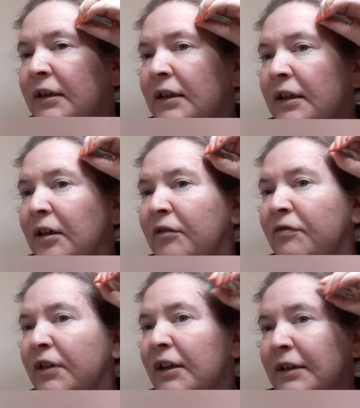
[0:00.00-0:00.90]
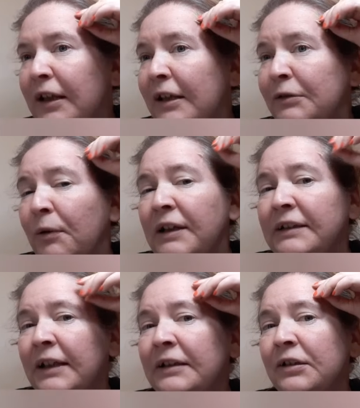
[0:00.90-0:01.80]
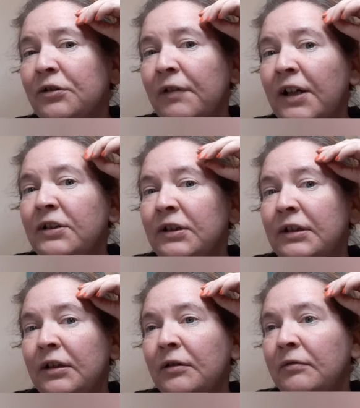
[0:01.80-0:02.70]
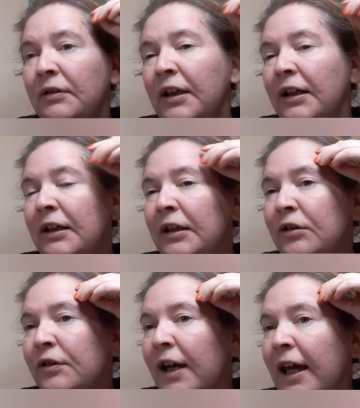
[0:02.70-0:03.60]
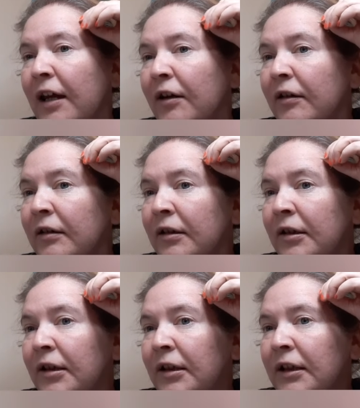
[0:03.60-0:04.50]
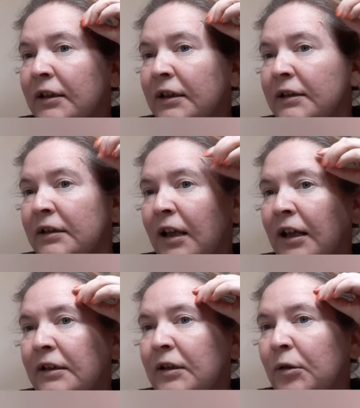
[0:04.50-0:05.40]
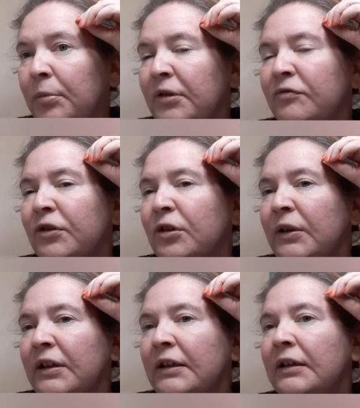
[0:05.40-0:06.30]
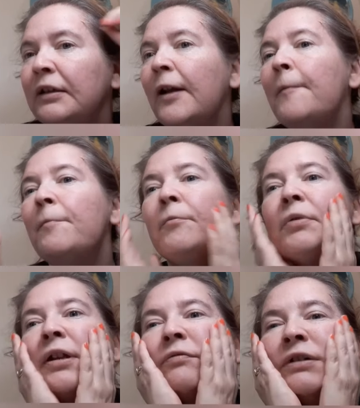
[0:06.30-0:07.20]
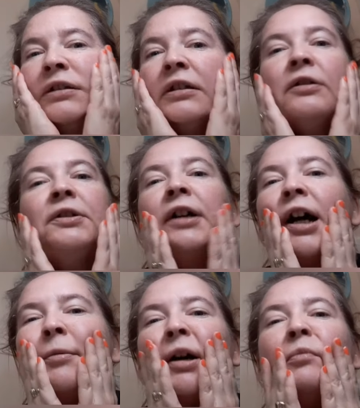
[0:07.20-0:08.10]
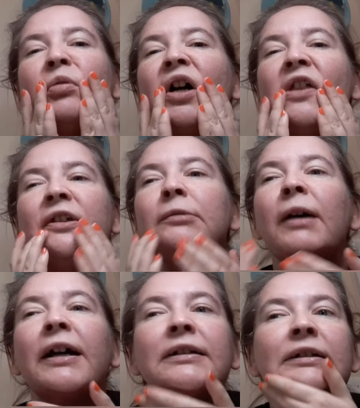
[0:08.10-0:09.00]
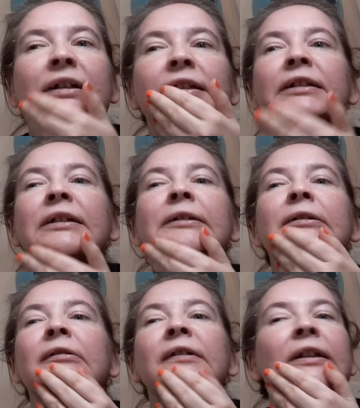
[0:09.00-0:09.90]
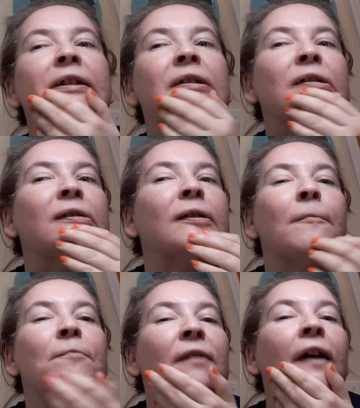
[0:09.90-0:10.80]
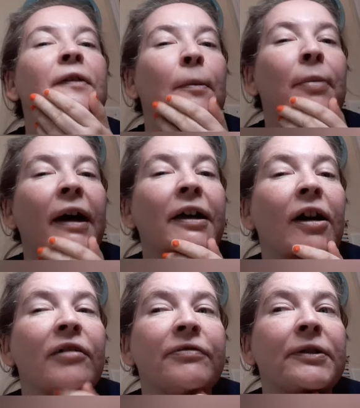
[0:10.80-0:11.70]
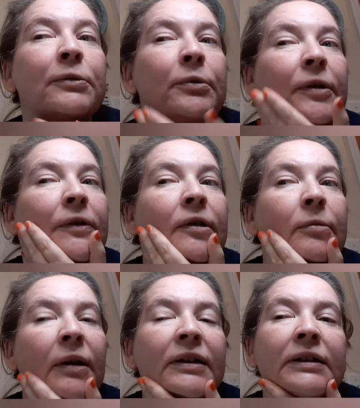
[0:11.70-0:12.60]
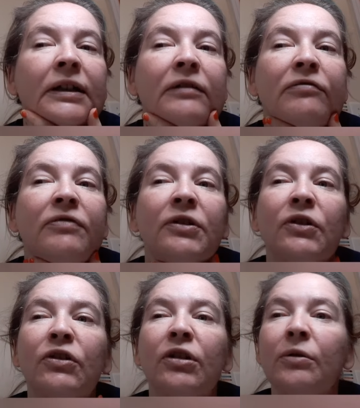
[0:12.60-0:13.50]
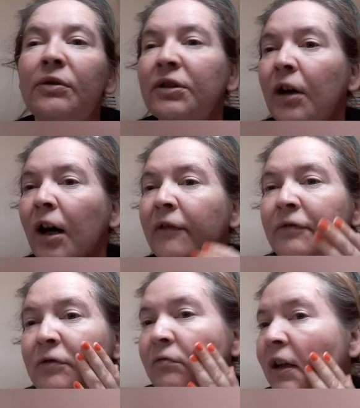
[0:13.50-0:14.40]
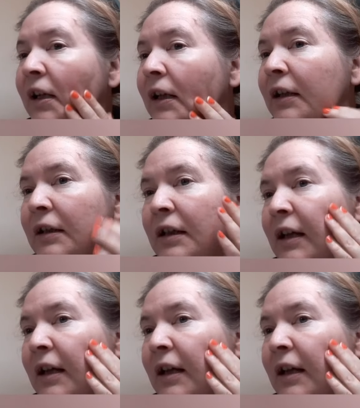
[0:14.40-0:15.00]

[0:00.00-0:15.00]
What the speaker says: that's why it says in the directions, don't get it in your hair. Because it's like a little bit of a nuisance. But every single time I apply this mask, it gets easier and easier, and the payoff is worth it. My skin feels so soft and radiant